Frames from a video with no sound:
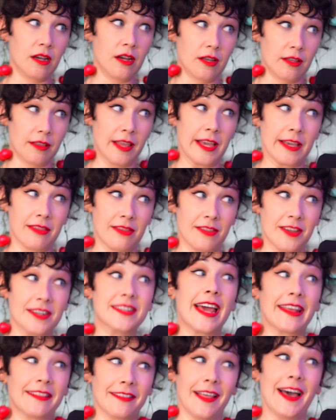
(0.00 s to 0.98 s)
like the
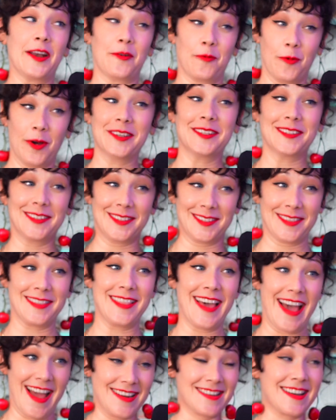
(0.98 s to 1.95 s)
deadline was
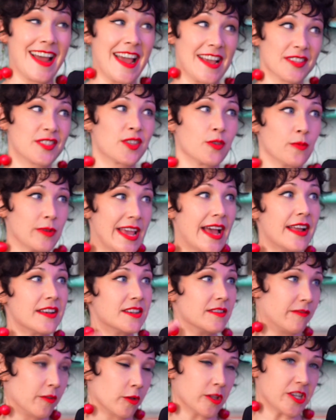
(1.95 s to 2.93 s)
that night so we had
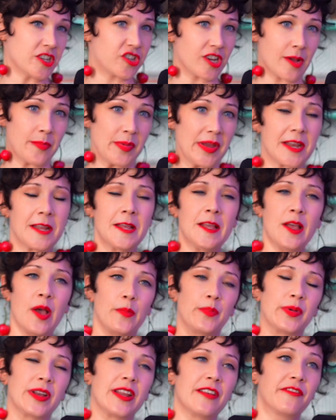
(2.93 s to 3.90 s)
to fully ship it
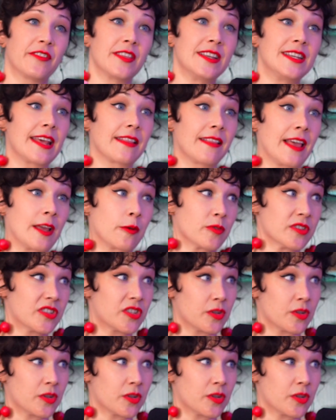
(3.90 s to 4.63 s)
but if the deadline was